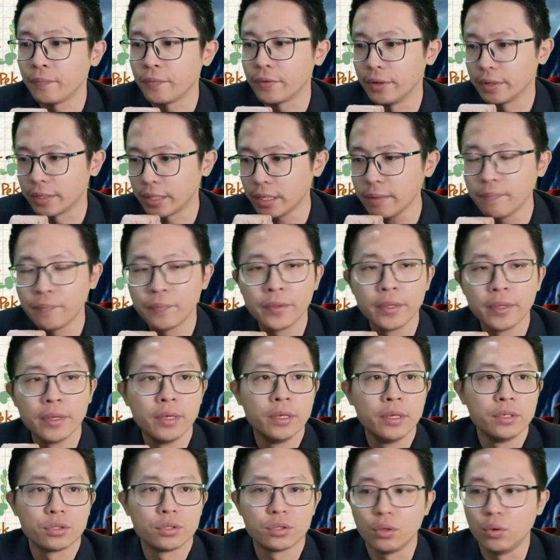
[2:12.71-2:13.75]
Okay,
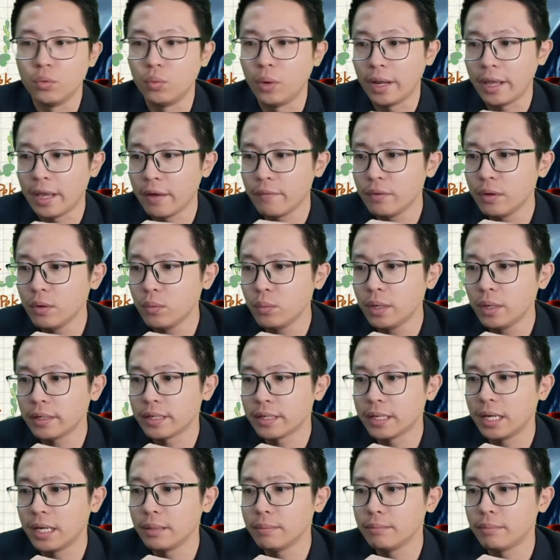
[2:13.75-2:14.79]
so whatever work
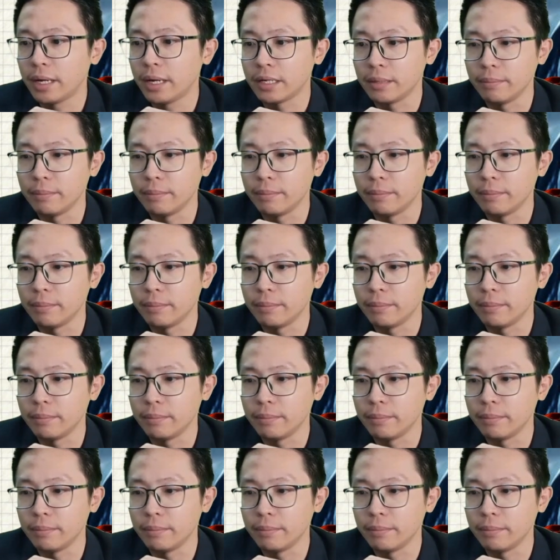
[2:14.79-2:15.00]
done by